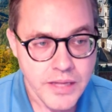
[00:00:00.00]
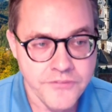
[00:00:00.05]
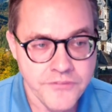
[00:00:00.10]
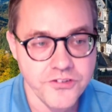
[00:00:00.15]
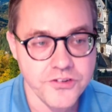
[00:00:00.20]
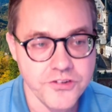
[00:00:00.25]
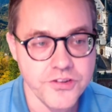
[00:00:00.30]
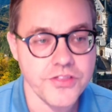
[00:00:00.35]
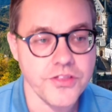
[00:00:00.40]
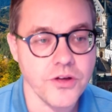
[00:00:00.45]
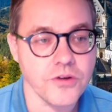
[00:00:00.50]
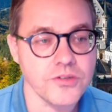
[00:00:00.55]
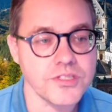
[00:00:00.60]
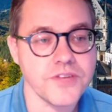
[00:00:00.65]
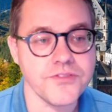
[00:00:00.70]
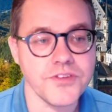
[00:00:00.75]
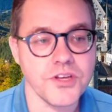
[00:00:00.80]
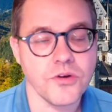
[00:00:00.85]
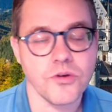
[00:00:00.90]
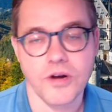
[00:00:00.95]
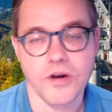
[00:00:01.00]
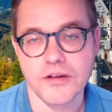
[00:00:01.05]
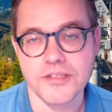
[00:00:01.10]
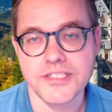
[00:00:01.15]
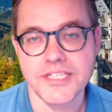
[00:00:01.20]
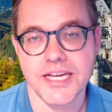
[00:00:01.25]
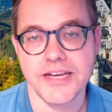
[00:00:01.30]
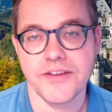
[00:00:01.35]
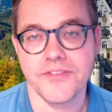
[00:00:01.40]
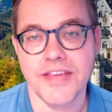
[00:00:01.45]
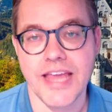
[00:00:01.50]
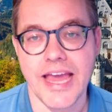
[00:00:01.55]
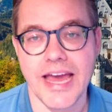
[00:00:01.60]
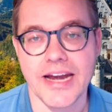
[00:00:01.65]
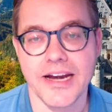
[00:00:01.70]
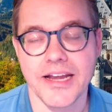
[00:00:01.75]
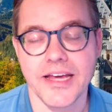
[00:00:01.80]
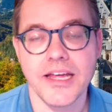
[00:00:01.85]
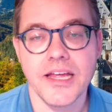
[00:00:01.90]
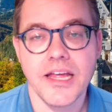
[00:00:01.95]
for those of you who are outside of
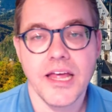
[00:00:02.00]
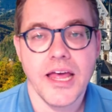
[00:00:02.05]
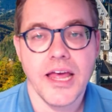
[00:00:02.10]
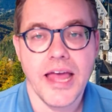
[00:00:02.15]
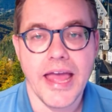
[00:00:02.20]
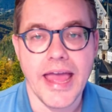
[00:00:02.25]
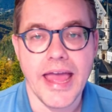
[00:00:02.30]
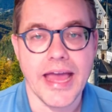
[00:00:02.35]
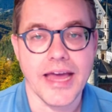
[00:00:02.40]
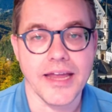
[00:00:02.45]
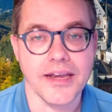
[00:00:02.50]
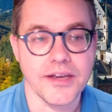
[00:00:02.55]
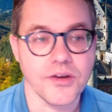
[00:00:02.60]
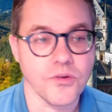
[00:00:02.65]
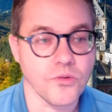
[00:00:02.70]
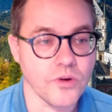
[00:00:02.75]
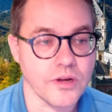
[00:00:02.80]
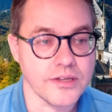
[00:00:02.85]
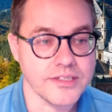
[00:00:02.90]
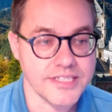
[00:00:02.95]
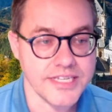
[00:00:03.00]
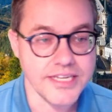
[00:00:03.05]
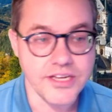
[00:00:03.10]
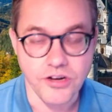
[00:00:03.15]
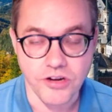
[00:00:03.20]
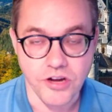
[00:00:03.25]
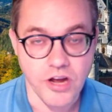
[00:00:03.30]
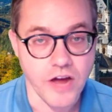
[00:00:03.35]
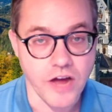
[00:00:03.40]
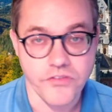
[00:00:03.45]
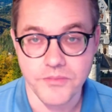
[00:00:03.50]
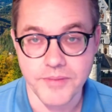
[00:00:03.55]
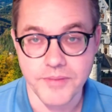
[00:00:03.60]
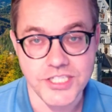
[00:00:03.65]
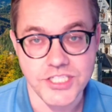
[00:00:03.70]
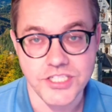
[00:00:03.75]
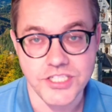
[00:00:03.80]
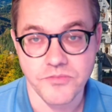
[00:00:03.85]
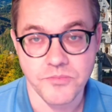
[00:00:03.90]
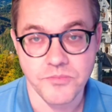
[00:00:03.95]
Canada and see your
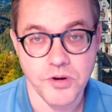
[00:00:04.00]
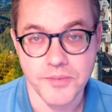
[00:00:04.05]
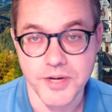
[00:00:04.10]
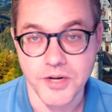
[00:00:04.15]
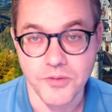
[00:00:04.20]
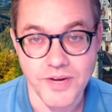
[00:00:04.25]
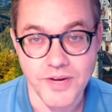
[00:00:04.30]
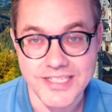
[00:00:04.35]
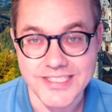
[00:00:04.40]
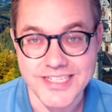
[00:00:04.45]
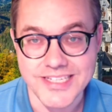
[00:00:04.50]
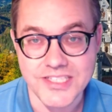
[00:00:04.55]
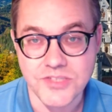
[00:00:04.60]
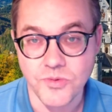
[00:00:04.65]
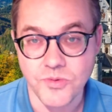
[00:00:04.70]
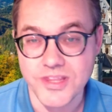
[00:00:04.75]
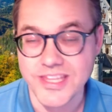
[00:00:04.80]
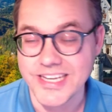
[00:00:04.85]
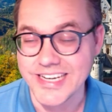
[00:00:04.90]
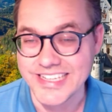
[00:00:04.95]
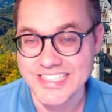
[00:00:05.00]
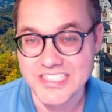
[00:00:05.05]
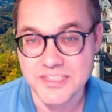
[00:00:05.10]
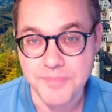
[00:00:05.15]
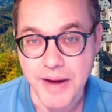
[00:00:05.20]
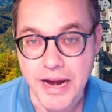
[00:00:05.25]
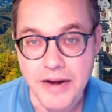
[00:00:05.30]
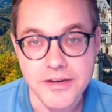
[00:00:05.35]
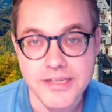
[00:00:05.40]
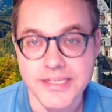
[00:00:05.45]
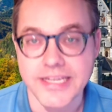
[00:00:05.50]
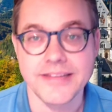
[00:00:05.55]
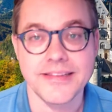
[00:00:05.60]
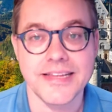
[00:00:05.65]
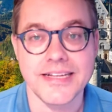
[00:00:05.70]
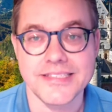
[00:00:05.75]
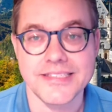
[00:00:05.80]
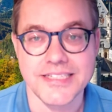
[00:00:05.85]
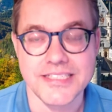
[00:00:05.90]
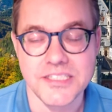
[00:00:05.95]
confirmation of permanent residence with an expiry date
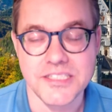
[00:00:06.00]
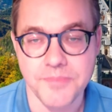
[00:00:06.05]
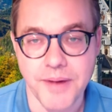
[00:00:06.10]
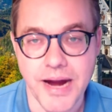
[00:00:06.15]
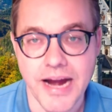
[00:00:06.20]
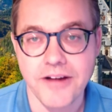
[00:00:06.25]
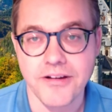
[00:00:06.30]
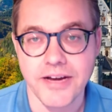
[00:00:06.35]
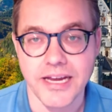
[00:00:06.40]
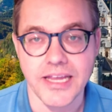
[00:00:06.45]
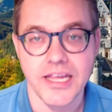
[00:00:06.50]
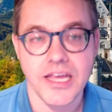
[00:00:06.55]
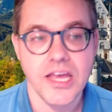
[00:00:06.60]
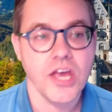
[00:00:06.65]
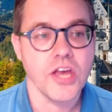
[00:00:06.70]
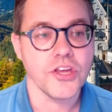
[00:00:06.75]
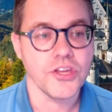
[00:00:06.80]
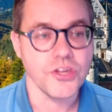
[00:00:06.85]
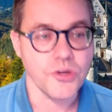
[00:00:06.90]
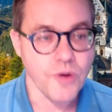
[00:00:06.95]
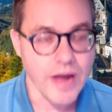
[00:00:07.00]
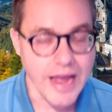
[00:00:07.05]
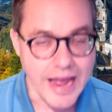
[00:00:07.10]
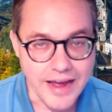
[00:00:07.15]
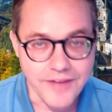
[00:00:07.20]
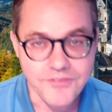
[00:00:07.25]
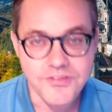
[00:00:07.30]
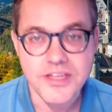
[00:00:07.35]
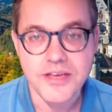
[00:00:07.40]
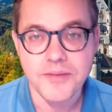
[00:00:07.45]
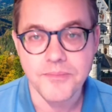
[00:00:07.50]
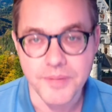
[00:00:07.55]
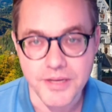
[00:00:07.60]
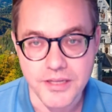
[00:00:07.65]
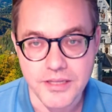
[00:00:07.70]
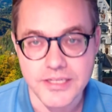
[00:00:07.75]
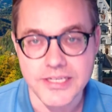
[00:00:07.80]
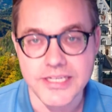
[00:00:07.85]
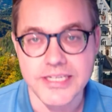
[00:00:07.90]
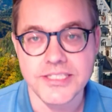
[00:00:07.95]
that's expiring, you have the
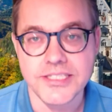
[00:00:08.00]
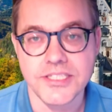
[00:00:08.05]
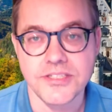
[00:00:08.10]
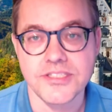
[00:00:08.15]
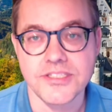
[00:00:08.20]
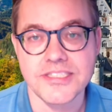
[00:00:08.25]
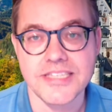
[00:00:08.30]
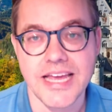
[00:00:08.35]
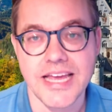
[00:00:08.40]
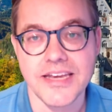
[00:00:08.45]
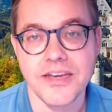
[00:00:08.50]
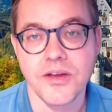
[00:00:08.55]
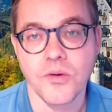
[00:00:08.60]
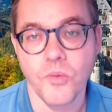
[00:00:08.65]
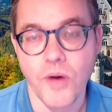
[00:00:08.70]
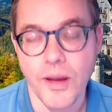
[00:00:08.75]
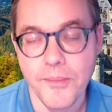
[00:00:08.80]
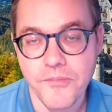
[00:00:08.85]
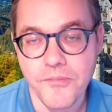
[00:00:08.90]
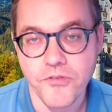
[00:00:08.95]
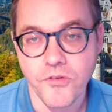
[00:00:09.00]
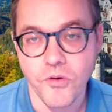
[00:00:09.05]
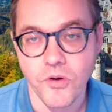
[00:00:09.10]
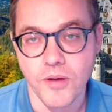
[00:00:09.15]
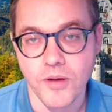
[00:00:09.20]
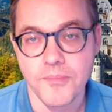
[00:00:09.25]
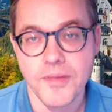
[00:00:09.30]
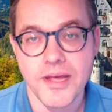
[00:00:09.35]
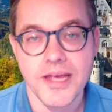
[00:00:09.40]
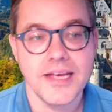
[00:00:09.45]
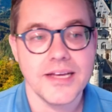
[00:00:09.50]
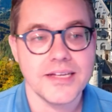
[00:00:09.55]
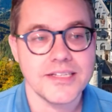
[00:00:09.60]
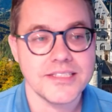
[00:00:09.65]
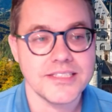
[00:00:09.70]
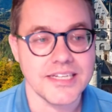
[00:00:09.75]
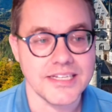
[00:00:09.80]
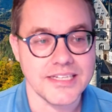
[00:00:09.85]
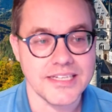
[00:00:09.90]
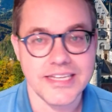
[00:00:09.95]
ability to send a web form
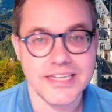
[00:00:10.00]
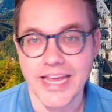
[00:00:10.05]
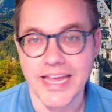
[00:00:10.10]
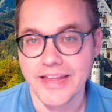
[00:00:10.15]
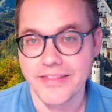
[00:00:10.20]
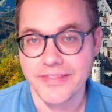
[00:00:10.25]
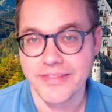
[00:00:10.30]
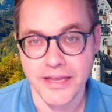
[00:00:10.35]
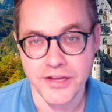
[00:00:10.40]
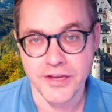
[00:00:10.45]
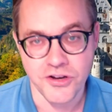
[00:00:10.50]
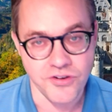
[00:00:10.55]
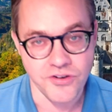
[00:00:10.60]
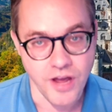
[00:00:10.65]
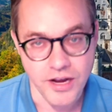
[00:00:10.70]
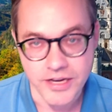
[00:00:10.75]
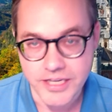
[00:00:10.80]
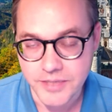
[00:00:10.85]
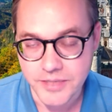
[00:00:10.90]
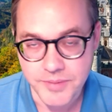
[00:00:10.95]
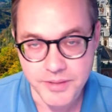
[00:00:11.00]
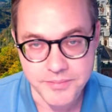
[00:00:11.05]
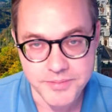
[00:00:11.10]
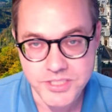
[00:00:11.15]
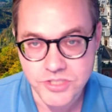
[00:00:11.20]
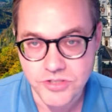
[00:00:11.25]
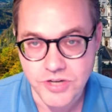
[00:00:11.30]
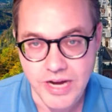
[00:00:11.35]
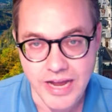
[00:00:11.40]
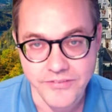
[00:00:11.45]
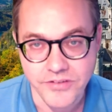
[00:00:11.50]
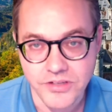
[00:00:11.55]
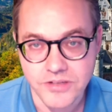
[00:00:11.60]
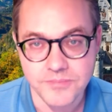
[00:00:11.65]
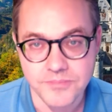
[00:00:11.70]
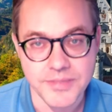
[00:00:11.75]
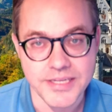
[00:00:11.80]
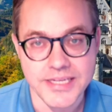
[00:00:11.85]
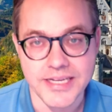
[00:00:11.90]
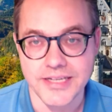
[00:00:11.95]
to indicate that you're not going to be able to travel
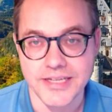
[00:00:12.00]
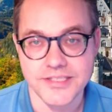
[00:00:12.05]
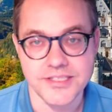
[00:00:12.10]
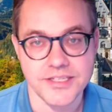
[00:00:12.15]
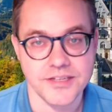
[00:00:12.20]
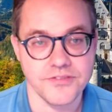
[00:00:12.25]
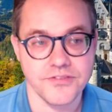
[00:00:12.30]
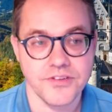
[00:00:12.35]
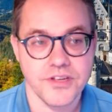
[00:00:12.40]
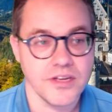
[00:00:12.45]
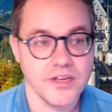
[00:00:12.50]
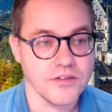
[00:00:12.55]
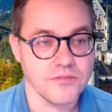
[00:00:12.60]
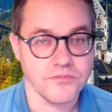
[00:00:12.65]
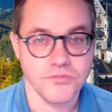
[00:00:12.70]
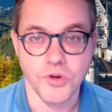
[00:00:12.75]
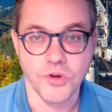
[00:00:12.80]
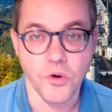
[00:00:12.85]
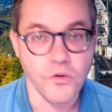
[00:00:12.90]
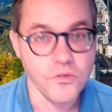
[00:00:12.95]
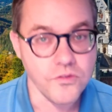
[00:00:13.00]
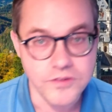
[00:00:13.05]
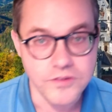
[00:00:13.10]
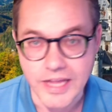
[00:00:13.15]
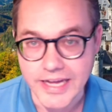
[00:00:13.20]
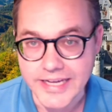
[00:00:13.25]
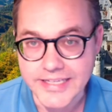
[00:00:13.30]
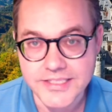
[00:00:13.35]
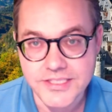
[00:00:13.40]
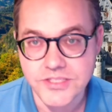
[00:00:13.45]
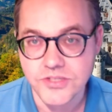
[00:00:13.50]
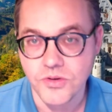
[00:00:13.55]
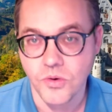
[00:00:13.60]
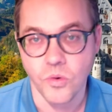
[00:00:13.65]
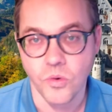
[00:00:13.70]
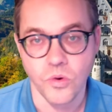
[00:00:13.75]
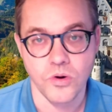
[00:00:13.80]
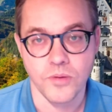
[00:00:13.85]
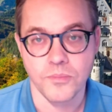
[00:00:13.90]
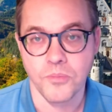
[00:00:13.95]
because of no flights
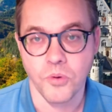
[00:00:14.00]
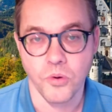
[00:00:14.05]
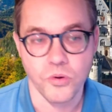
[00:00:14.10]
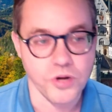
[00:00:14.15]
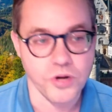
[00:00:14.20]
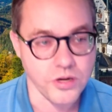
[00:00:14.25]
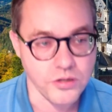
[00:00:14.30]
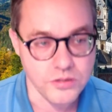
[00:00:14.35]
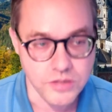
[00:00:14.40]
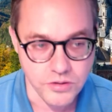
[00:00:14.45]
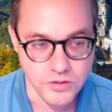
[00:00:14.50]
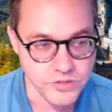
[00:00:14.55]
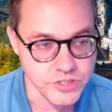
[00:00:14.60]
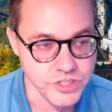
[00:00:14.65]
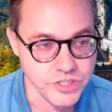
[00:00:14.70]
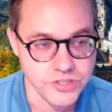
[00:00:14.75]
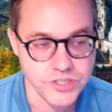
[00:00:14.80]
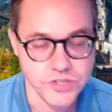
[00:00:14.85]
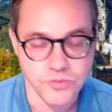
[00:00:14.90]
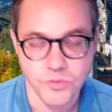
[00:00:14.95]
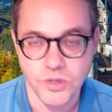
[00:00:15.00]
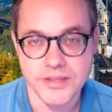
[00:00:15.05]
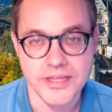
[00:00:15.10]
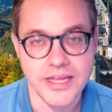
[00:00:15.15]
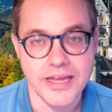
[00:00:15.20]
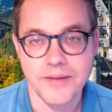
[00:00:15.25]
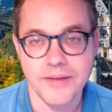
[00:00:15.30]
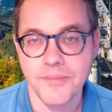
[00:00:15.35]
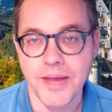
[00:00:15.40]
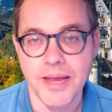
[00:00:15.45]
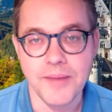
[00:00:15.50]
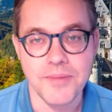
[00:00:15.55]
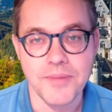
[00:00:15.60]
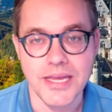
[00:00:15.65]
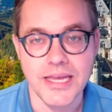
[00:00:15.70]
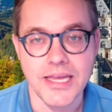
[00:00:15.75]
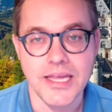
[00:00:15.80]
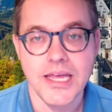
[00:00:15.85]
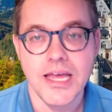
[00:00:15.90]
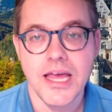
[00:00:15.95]
or border closures or what they may
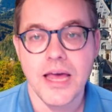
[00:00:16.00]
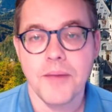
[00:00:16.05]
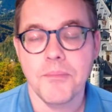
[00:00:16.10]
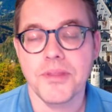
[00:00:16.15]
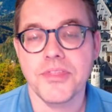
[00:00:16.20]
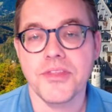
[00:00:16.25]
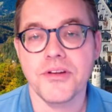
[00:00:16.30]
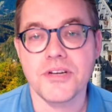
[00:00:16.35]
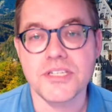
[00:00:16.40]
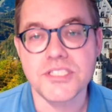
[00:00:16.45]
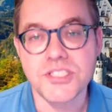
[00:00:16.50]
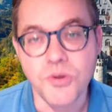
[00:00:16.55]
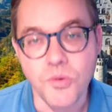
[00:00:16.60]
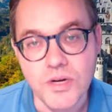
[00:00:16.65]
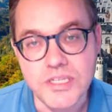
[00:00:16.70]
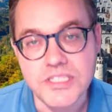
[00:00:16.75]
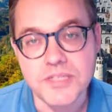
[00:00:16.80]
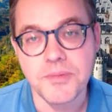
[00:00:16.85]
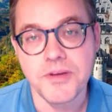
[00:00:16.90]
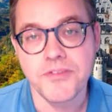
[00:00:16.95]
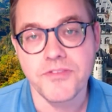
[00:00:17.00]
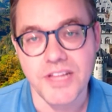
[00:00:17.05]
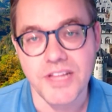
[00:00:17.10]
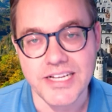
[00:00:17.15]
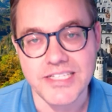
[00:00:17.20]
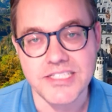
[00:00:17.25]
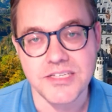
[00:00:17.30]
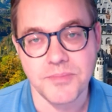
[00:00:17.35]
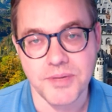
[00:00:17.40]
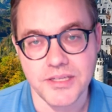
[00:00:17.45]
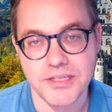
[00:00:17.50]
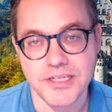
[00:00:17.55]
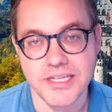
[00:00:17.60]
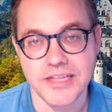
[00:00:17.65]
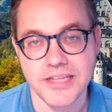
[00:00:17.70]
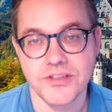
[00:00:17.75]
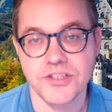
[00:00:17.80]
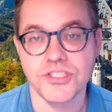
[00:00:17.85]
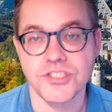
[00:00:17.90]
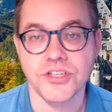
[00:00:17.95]
be, but there is going to be
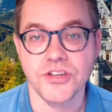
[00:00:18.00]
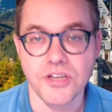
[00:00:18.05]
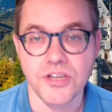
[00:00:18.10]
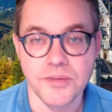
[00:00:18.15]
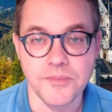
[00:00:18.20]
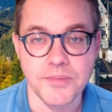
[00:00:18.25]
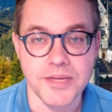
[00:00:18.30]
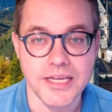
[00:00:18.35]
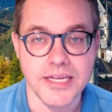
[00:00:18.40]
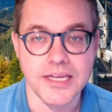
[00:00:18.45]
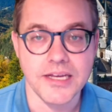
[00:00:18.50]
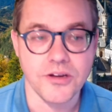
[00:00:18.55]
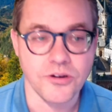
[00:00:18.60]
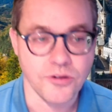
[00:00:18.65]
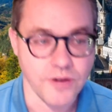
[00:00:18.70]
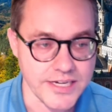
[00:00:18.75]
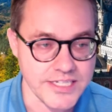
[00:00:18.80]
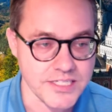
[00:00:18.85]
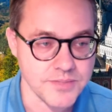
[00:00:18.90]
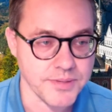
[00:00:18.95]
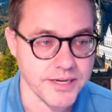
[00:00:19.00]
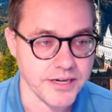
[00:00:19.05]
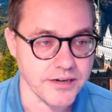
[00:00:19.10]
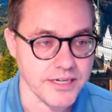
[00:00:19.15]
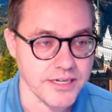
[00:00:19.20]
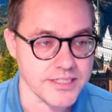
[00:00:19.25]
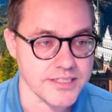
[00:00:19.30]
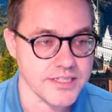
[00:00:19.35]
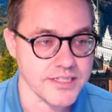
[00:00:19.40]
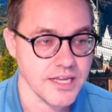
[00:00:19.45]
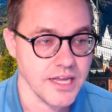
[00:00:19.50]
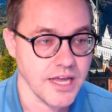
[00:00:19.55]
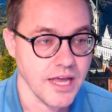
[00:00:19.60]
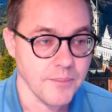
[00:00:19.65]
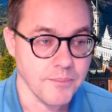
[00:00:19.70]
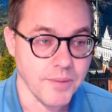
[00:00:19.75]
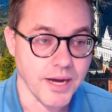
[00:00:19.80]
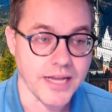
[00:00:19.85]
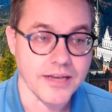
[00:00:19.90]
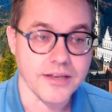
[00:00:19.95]
flexibility. There's going to be grace periods.
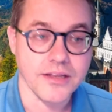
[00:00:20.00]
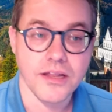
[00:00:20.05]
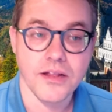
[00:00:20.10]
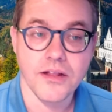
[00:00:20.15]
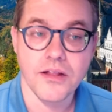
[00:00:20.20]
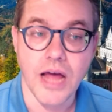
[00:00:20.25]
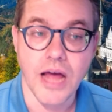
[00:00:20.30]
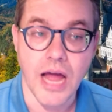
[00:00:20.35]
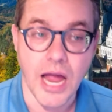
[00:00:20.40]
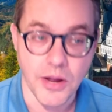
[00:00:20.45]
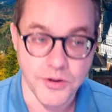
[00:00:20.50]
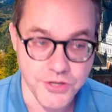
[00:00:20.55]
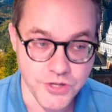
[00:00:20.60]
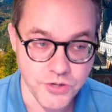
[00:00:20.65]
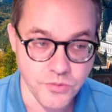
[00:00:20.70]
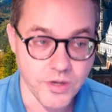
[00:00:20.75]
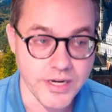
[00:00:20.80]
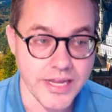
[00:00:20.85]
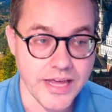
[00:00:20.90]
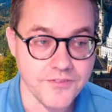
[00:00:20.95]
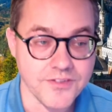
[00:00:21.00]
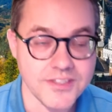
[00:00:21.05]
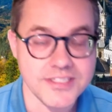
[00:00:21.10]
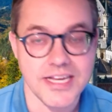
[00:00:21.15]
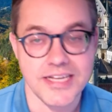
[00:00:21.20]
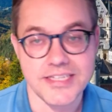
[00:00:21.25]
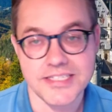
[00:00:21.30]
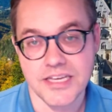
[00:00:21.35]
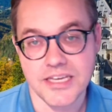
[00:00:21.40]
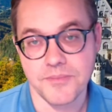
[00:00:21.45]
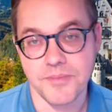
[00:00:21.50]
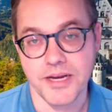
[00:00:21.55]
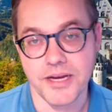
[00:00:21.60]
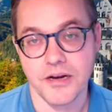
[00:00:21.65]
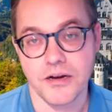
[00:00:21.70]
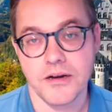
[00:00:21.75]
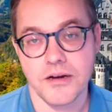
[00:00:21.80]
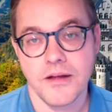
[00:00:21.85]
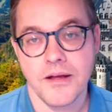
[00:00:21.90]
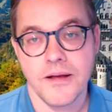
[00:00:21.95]
But I do want to emphasize,
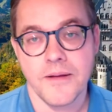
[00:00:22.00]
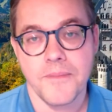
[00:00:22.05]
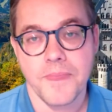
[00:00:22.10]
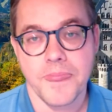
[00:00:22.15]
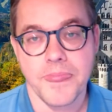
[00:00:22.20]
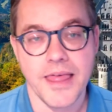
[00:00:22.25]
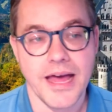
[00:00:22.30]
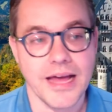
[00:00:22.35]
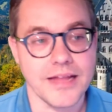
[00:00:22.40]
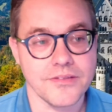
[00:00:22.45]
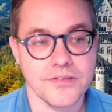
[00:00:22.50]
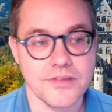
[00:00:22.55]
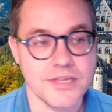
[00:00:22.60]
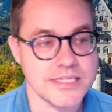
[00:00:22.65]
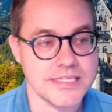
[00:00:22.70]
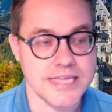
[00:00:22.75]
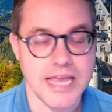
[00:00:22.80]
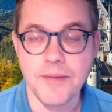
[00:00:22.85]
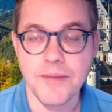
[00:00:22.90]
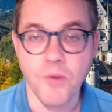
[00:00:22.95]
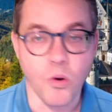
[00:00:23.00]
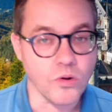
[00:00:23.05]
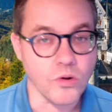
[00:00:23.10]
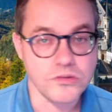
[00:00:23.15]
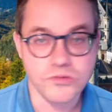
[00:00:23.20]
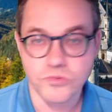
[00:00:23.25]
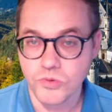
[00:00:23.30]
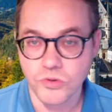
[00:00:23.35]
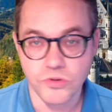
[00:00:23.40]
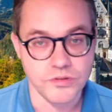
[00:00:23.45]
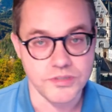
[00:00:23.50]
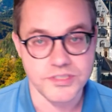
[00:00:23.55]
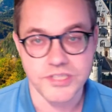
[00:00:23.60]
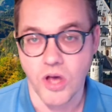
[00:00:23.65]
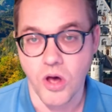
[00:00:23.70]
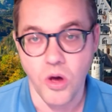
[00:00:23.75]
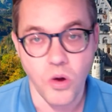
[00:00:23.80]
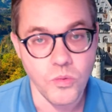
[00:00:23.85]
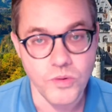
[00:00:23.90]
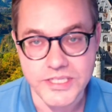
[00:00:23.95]
Kabir, that the same old rules
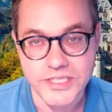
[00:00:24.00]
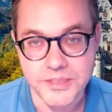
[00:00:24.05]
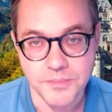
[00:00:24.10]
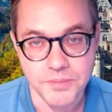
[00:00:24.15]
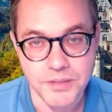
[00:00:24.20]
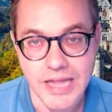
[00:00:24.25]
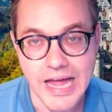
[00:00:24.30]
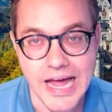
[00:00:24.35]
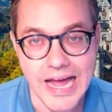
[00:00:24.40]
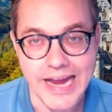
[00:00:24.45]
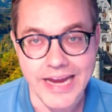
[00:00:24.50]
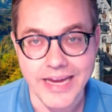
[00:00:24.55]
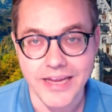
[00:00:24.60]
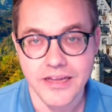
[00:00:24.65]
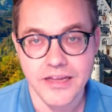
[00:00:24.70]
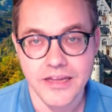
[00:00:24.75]
always apply.